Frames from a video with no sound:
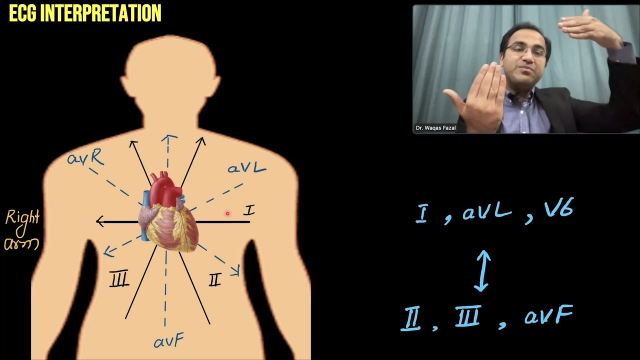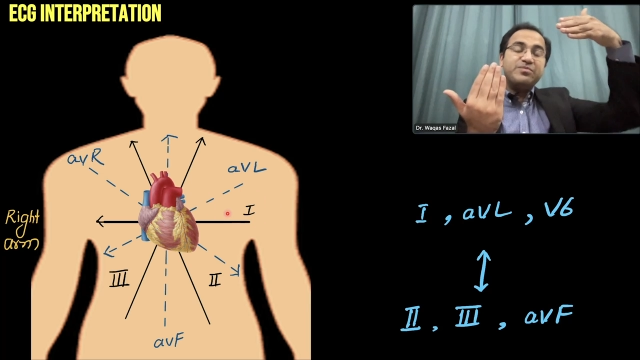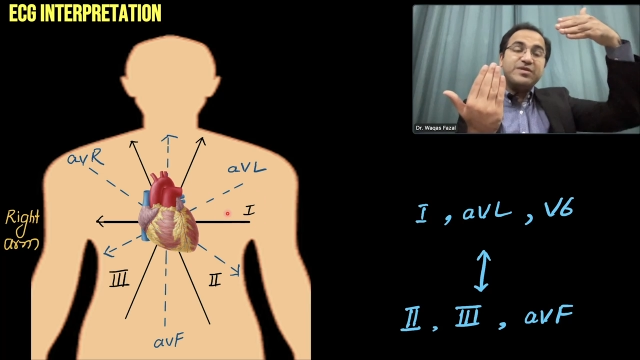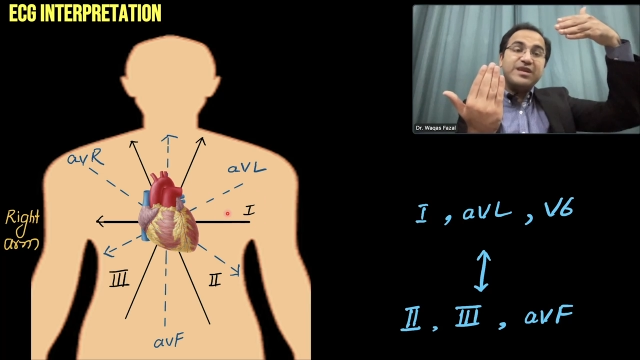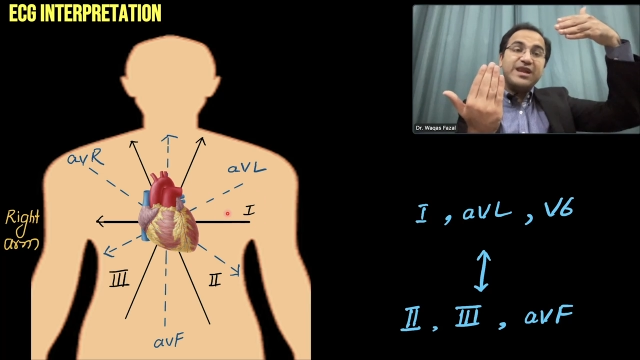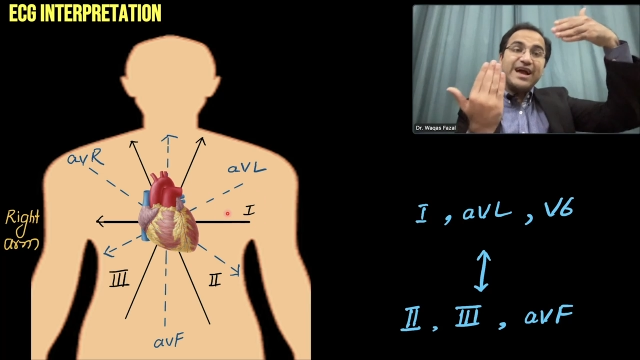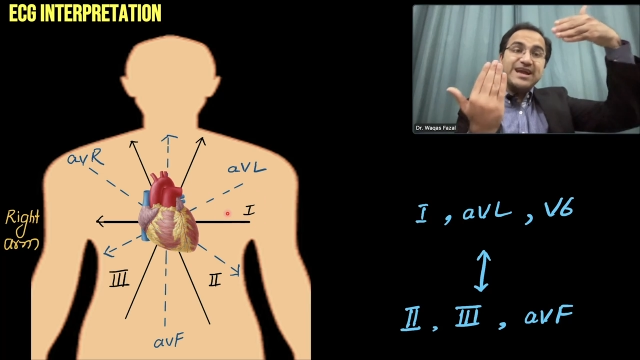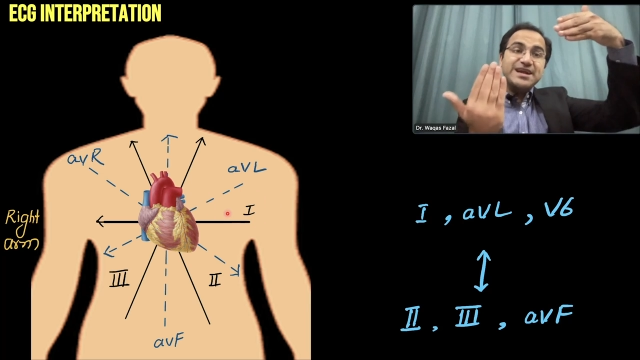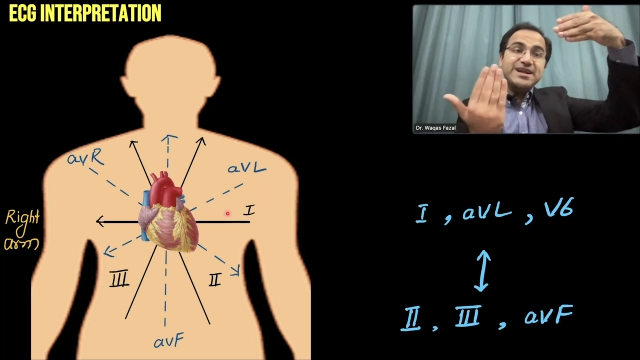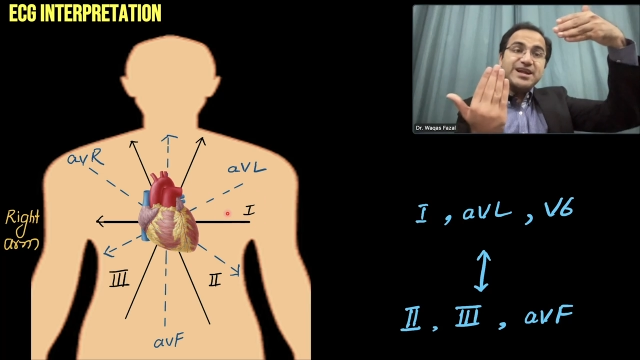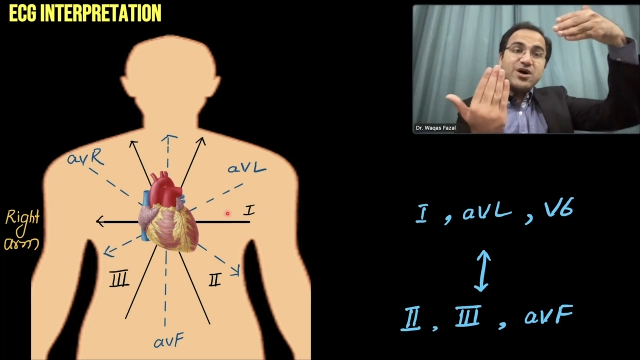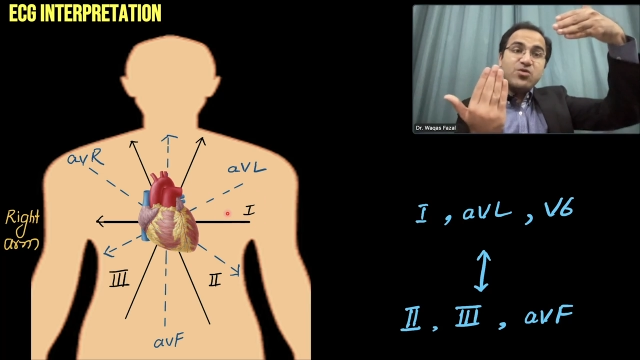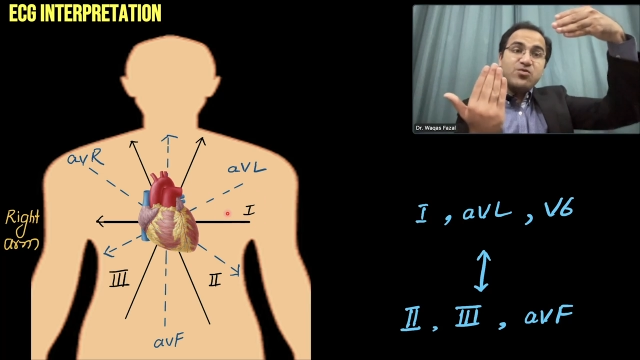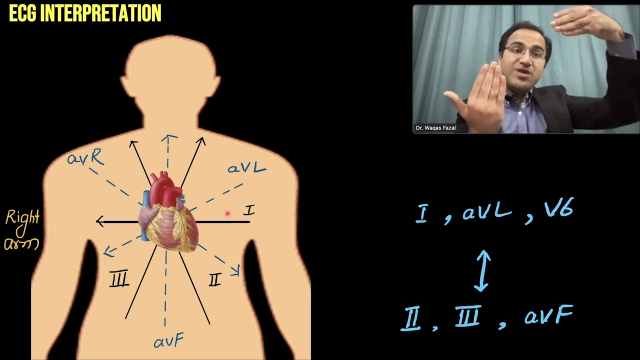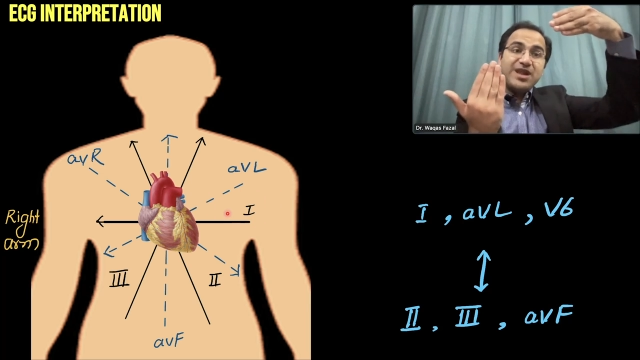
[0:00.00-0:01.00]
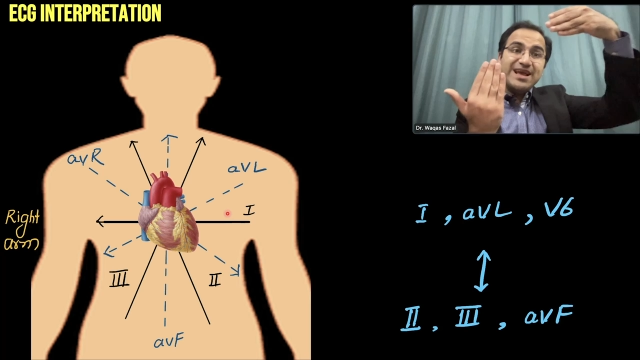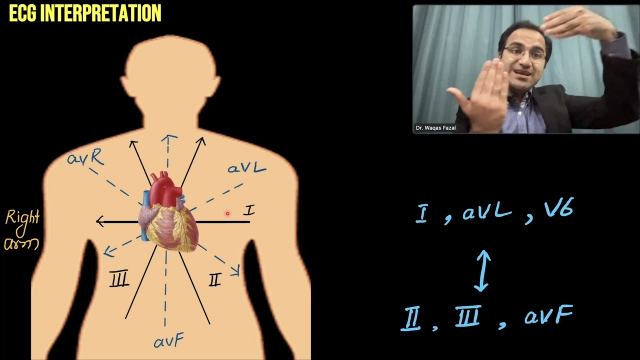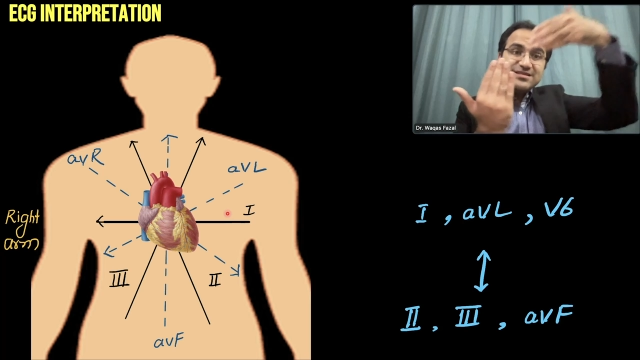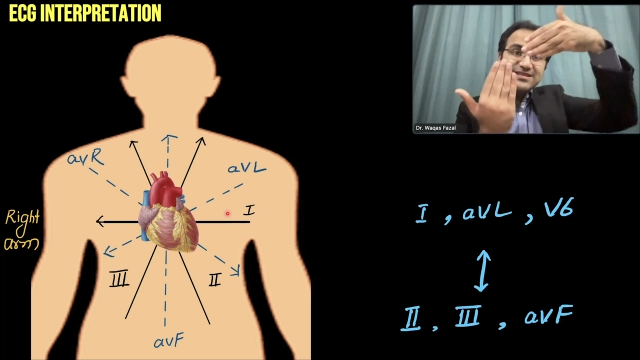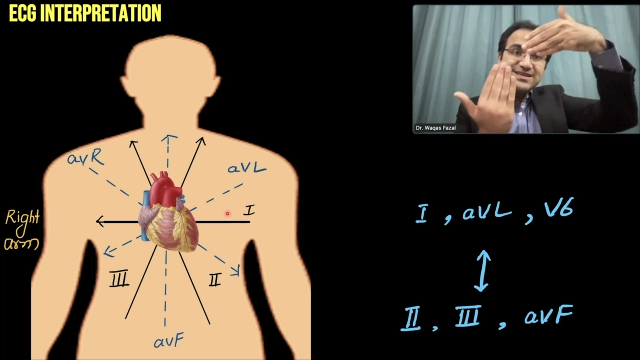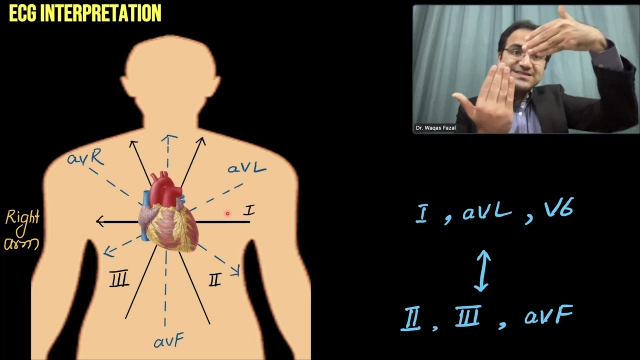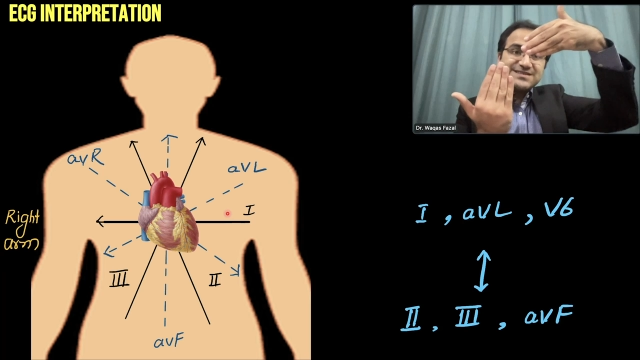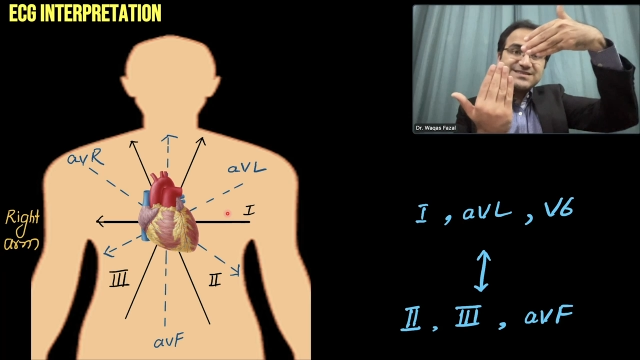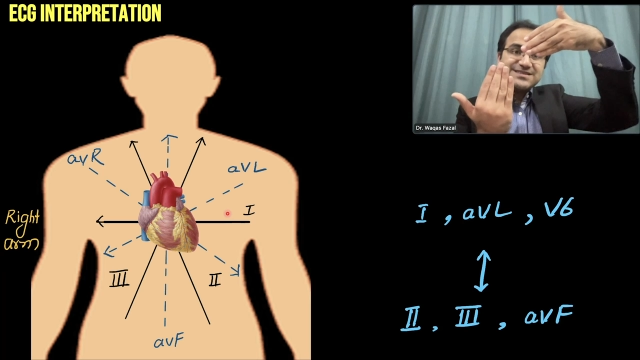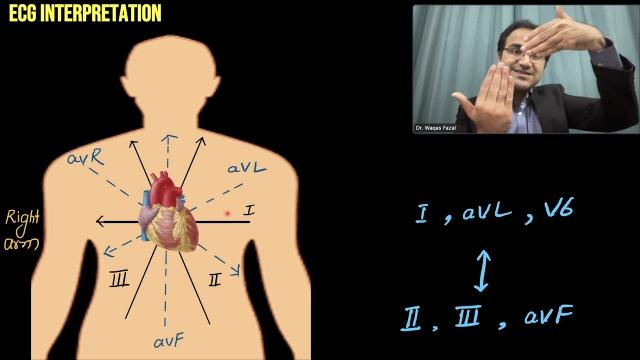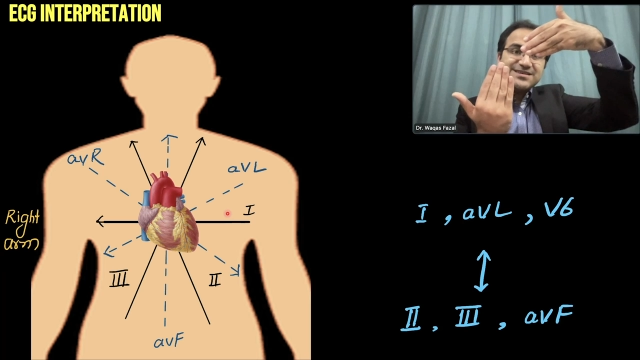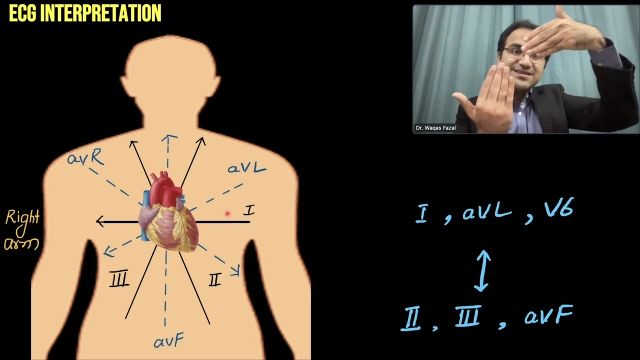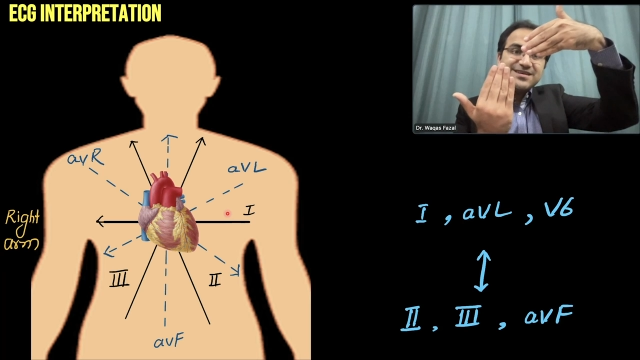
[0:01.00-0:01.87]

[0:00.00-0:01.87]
lying down like this